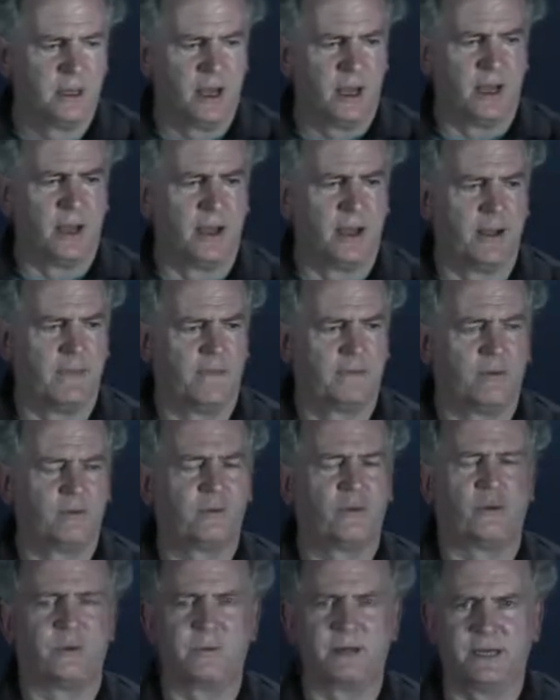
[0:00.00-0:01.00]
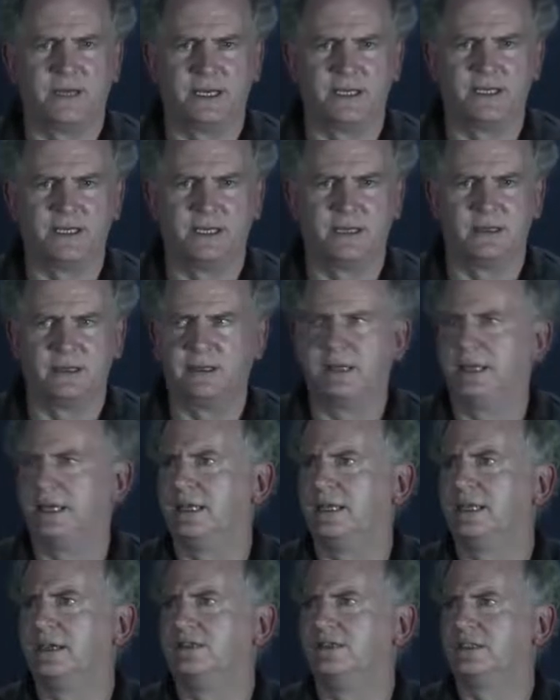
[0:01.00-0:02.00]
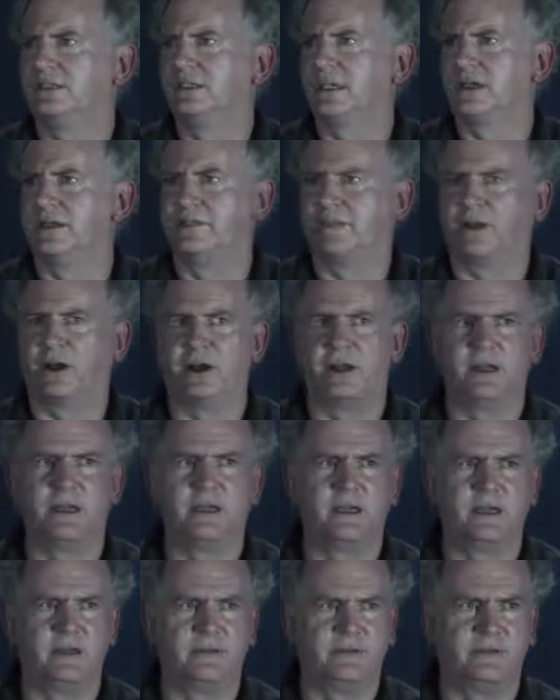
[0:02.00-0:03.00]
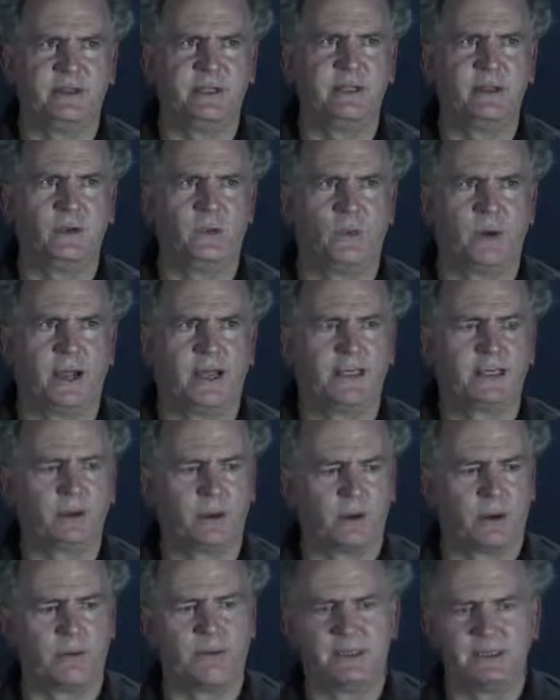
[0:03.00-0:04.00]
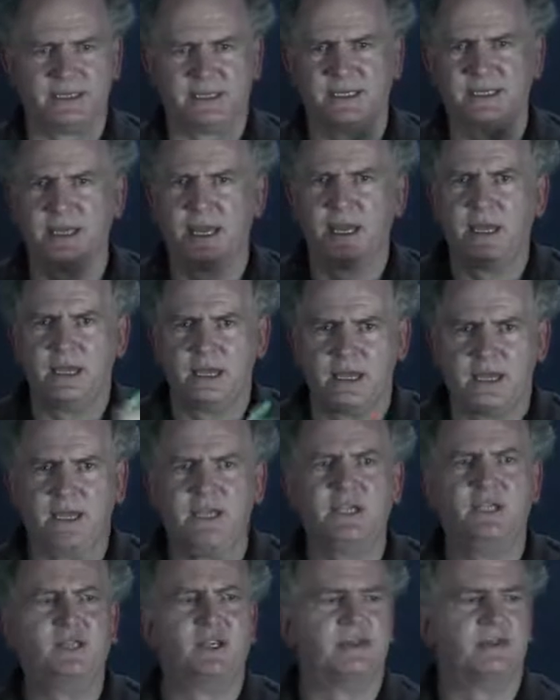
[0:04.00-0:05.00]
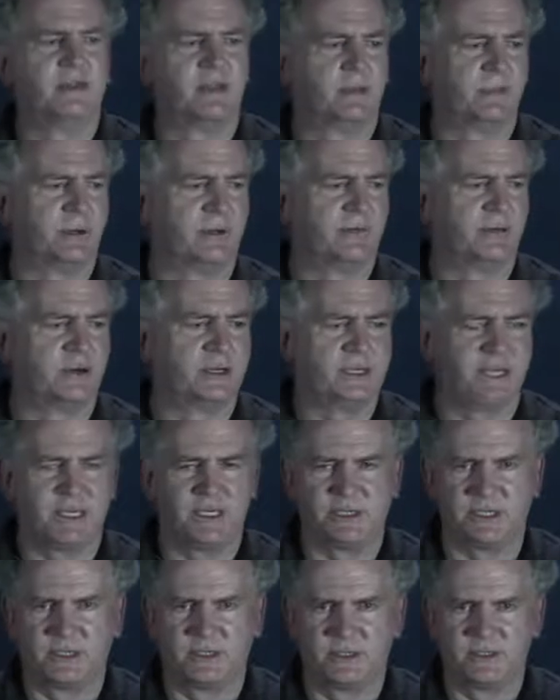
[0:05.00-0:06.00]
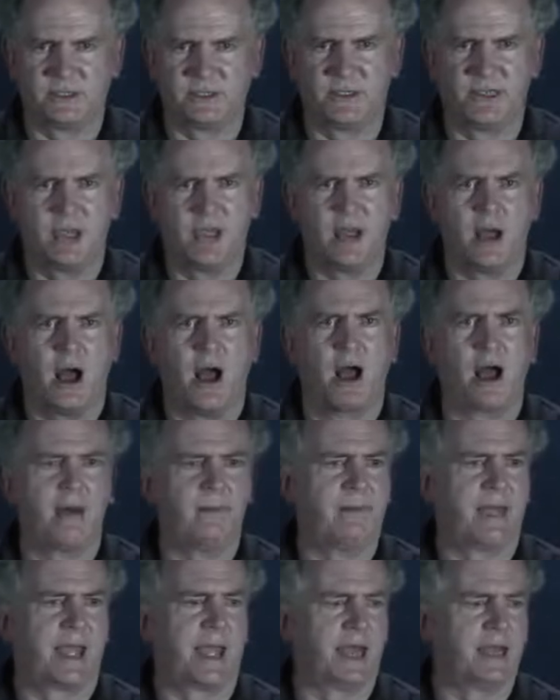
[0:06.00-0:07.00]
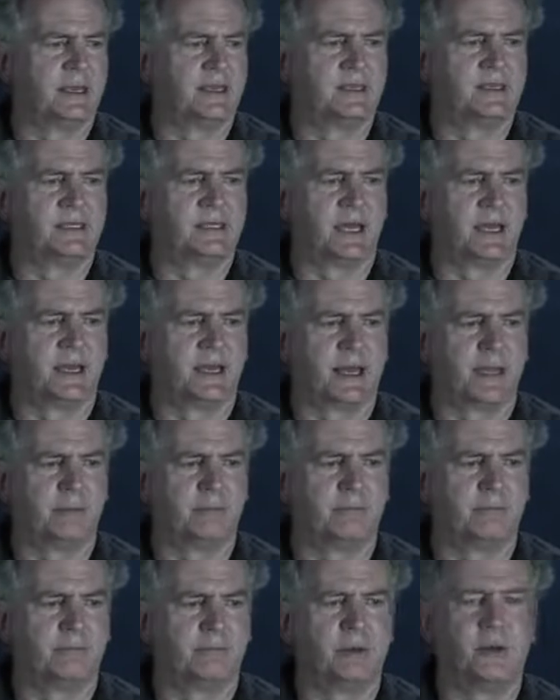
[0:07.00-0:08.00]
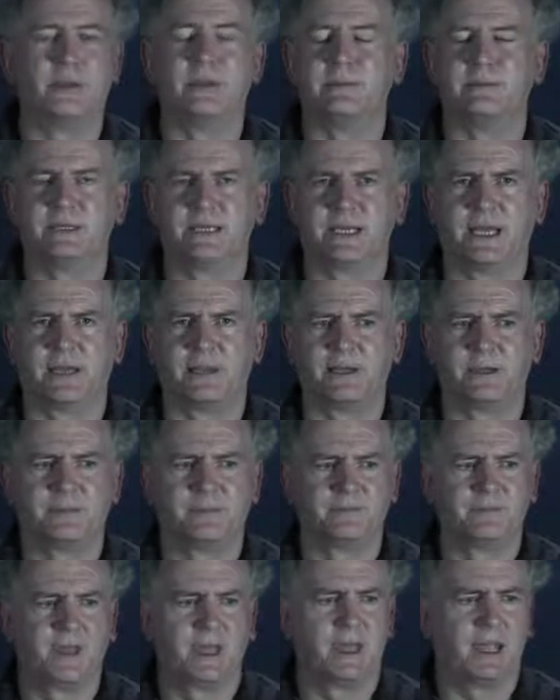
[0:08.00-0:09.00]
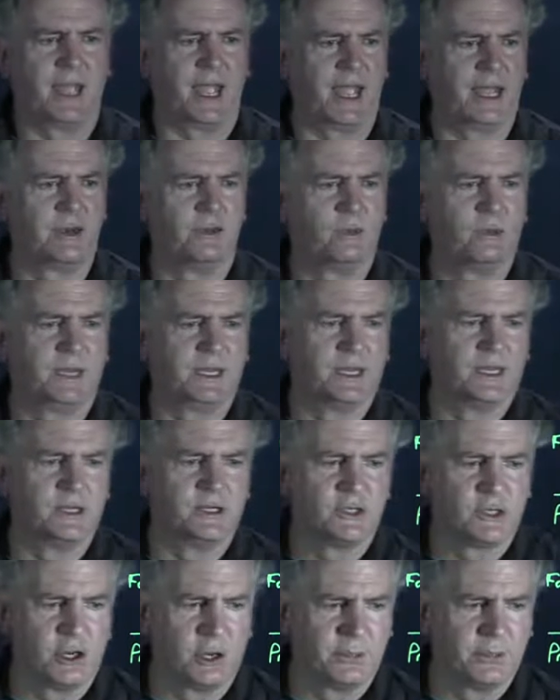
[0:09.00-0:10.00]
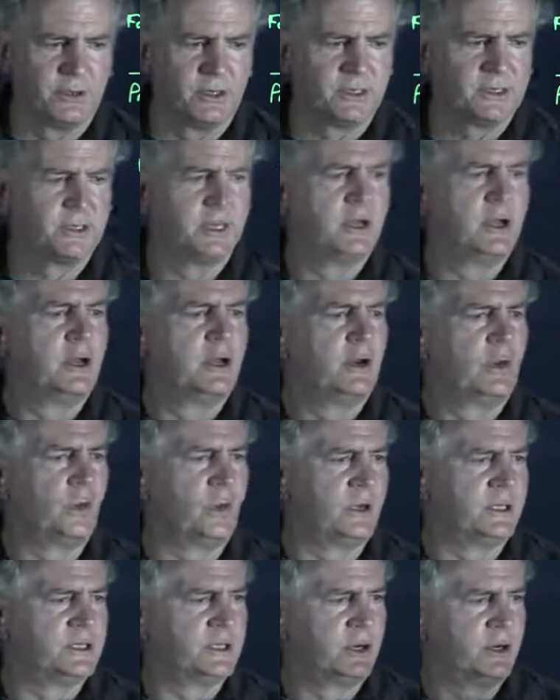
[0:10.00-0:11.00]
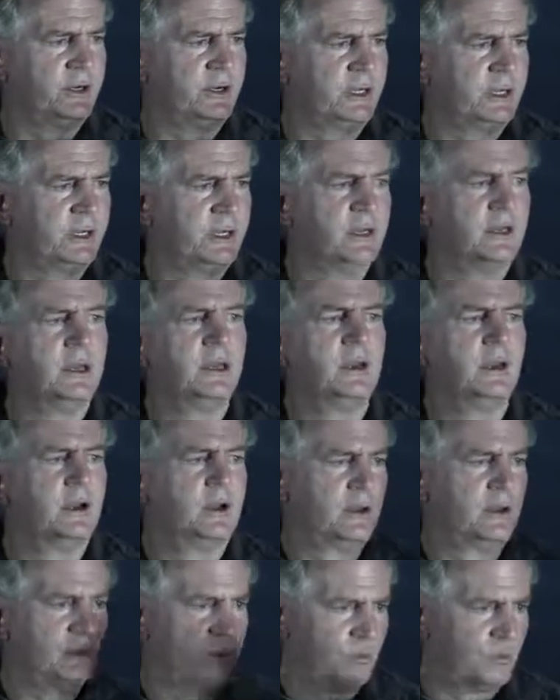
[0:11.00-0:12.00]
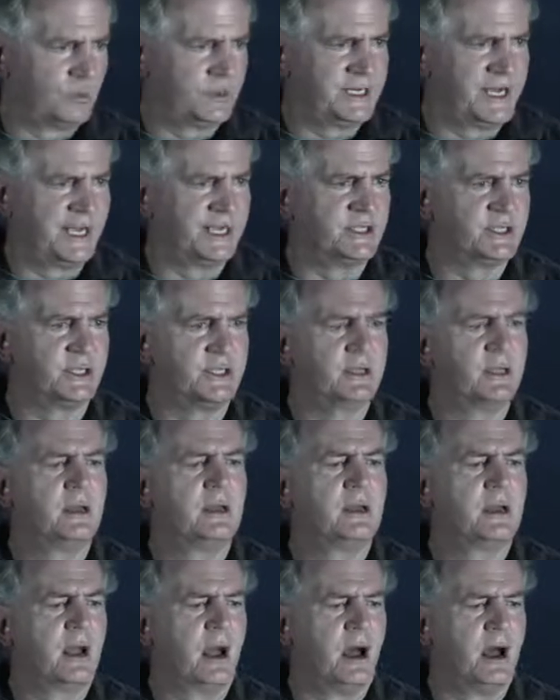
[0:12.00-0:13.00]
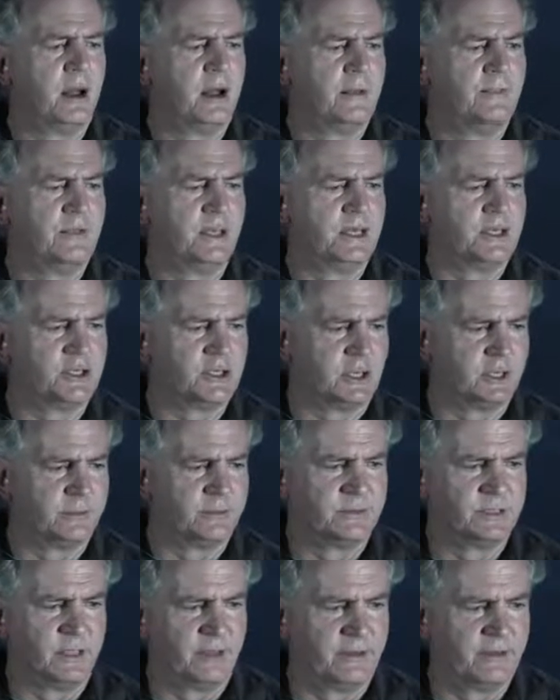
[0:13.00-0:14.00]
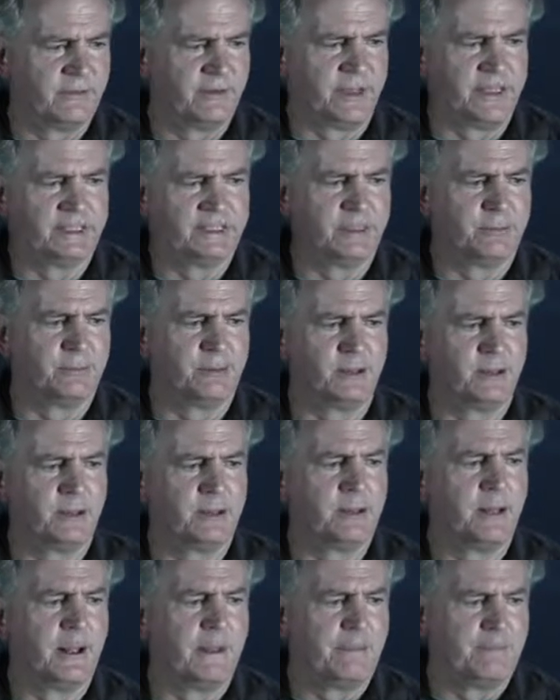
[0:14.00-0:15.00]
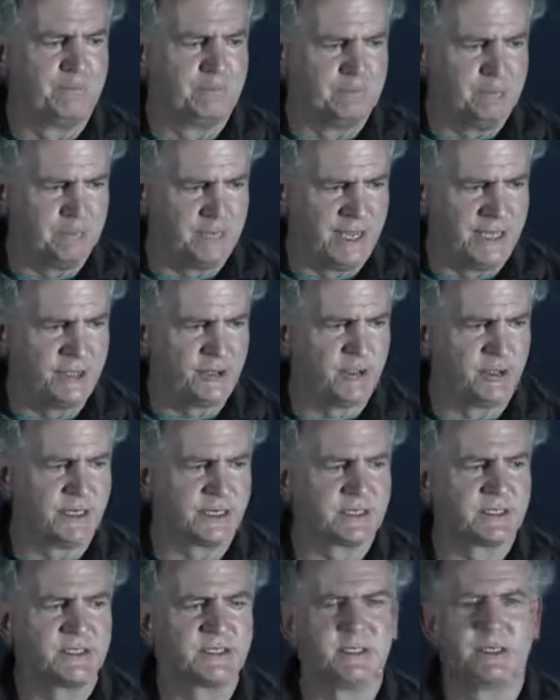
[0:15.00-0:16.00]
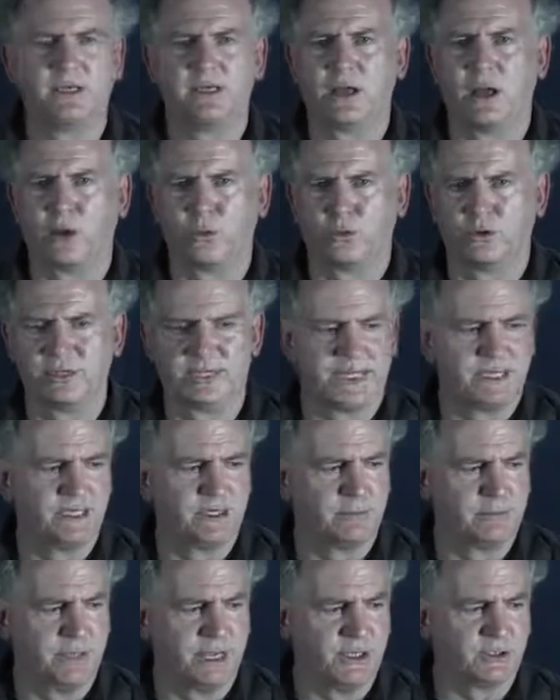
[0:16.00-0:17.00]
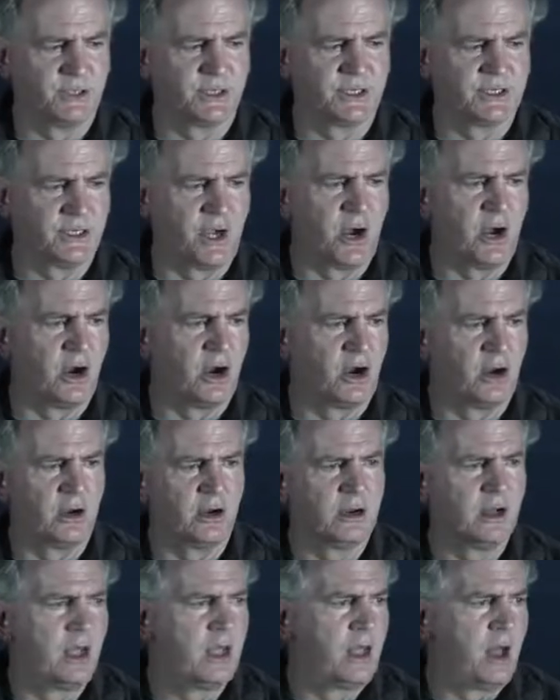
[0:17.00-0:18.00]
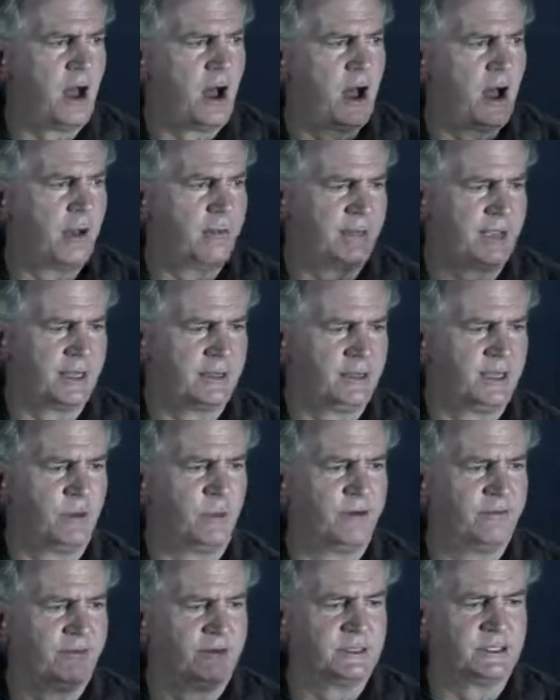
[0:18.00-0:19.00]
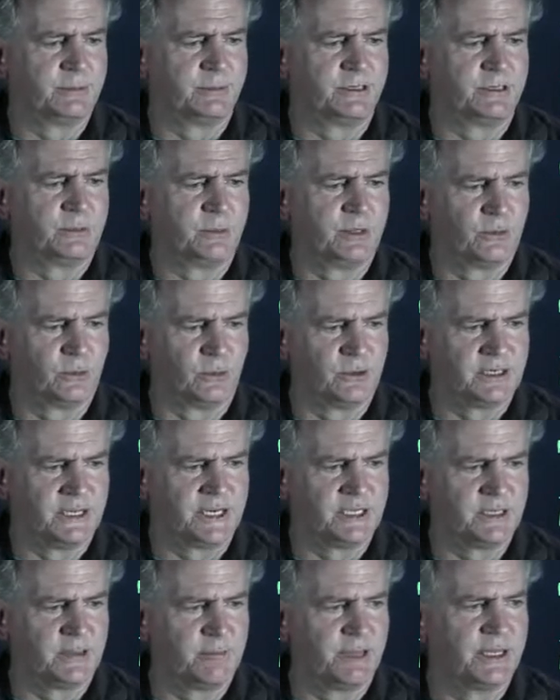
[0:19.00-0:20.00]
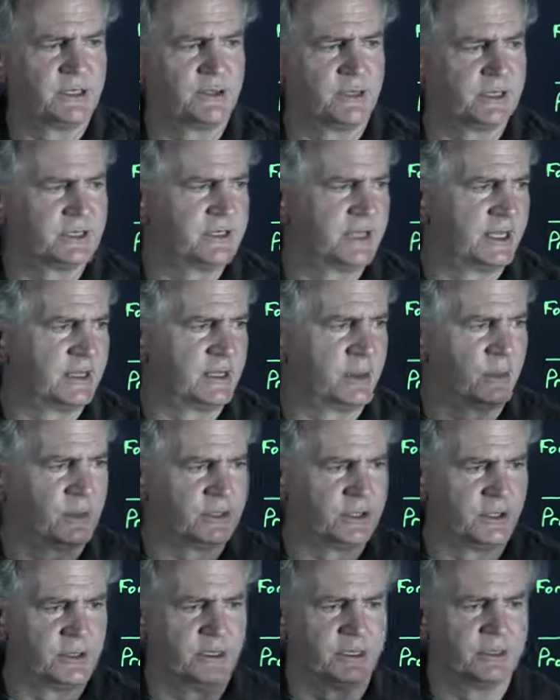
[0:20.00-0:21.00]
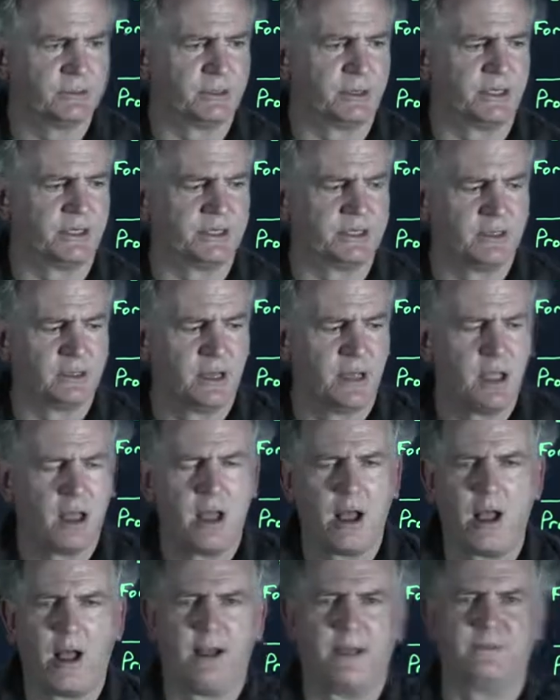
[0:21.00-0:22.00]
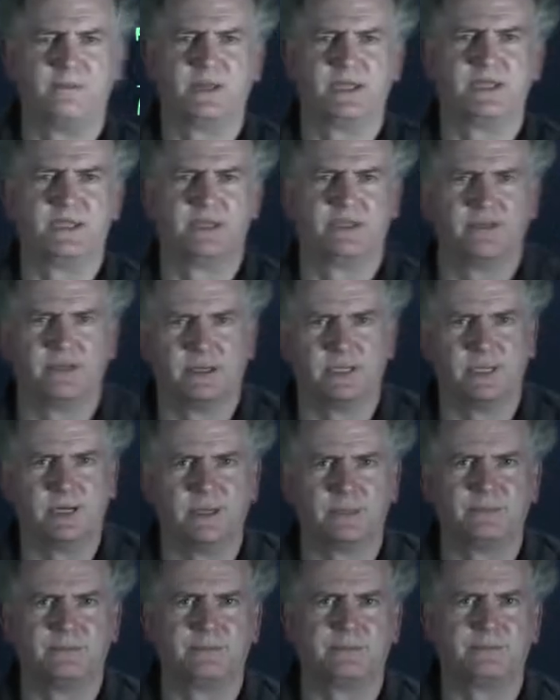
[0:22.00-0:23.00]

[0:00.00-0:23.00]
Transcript: um, formulation then gives us a very convenient way to represent each of a number of rotations um, and, uh, and pull them together. And we can interpret quaternion rotation um, in terms of a simple matrix, a rotation matrix R, uh, and the equivalence between the rotation matrix and the quaternion expression um, is given here.